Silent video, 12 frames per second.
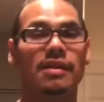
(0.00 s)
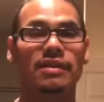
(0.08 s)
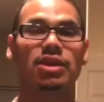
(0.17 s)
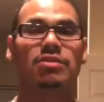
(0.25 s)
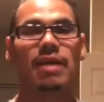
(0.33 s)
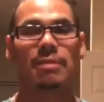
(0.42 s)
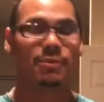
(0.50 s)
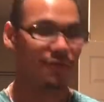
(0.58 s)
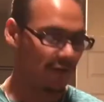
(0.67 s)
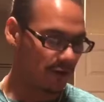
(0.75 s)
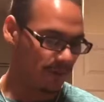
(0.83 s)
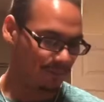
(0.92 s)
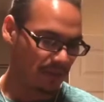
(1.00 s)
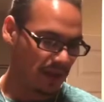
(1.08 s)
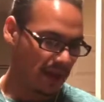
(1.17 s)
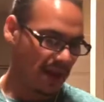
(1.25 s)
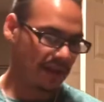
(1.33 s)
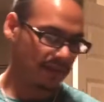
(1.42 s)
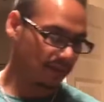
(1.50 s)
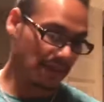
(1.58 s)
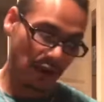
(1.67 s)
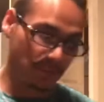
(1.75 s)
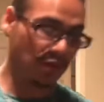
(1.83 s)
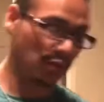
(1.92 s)
that you might prefer, and
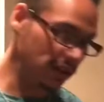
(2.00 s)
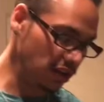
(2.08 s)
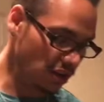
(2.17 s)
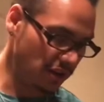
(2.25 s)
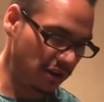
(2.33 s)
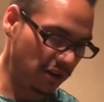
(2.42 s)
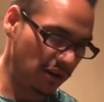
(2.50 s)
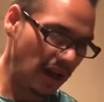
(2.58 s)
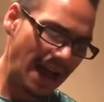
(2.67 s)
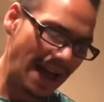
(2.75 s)
that'd be really good in here.